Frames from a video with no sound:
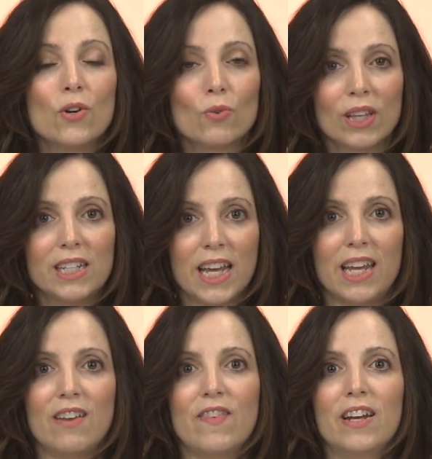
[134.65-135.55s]
really
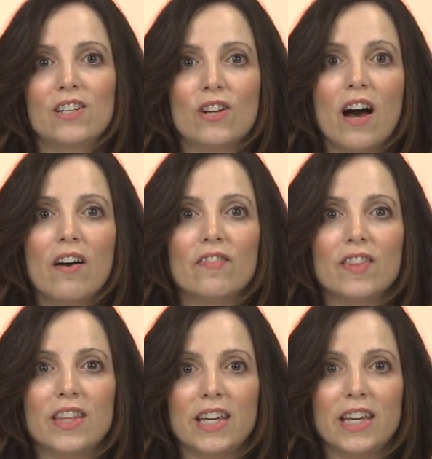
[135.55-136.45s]
taking advantage of
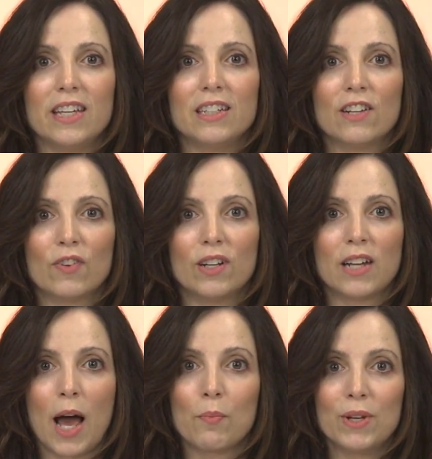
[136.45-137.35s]
the different
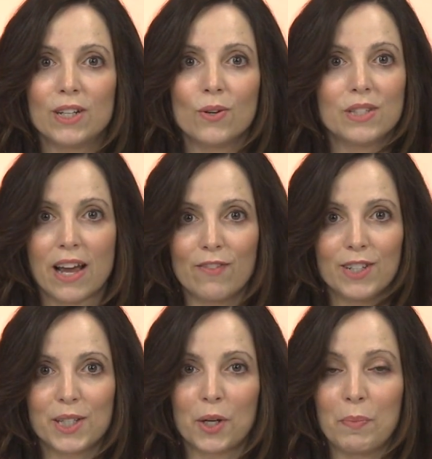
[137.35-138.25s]
time windows
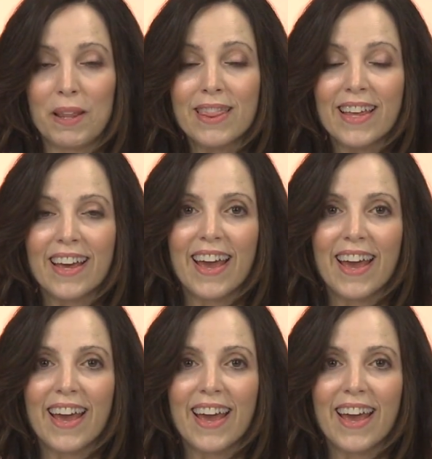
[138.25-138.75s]
every single month.